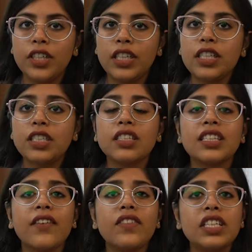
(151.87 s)
witnessed a
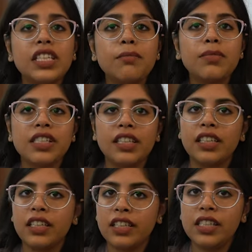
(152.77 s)

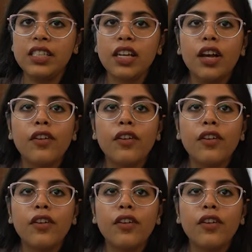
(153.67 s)
17% increase